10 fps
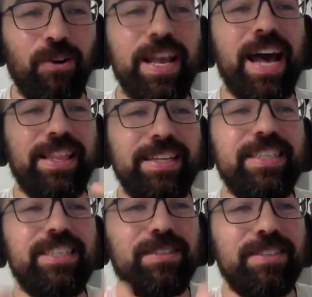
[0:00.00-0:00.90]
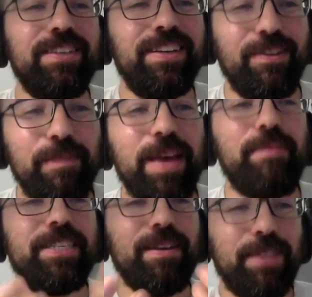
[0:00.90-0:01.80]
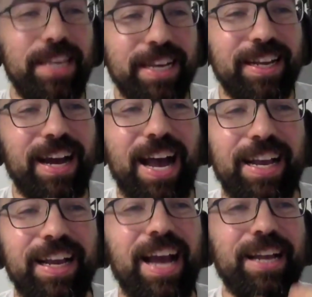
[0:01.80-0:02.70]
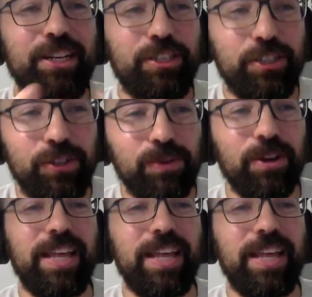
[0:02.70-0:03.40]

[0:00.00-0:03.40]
oh yeah, this is maybe something I could do,